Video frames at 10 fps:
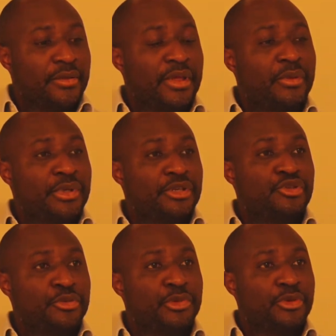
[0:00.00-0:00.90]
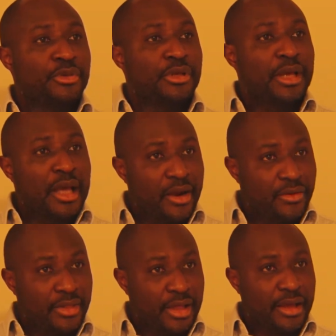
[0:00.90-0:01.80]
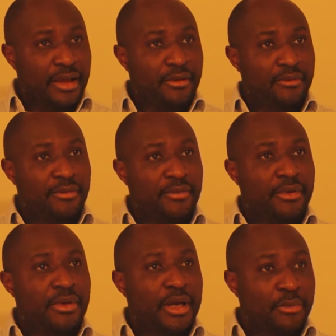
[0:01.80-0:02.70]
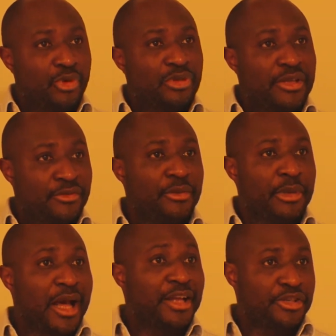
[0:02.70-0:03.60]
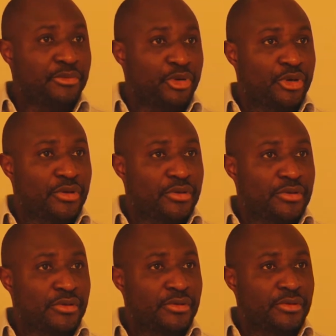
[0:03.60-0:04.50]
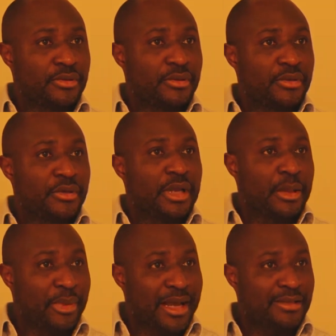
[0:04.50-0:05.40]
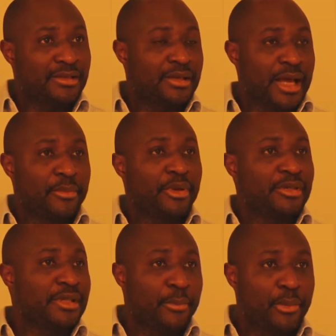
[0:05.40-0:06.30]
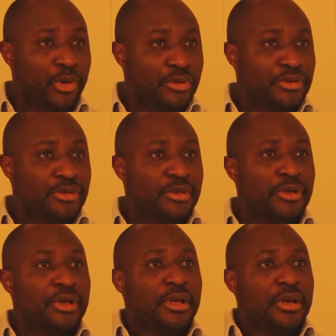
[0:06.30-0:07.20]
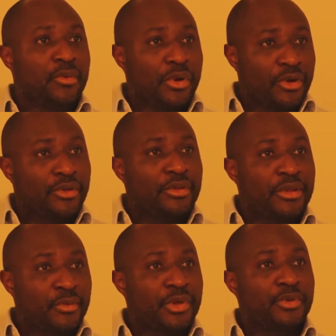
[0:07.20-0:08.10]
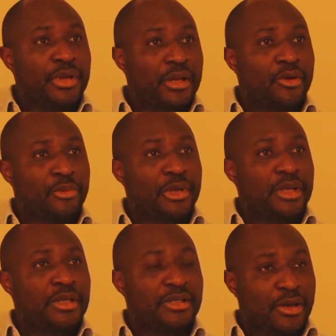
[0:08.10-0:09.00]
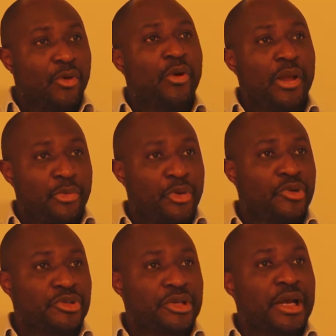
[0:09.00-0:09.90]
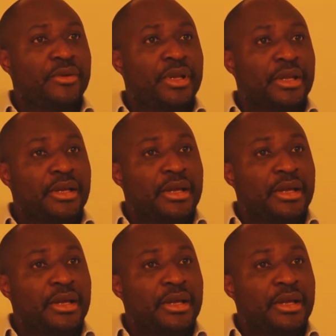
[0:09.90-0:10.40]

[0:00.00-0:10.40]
They will distribute healthcare, mostly female hygiene products, like pads, diapers, tampons. One other thing we do in that company is that all our products carry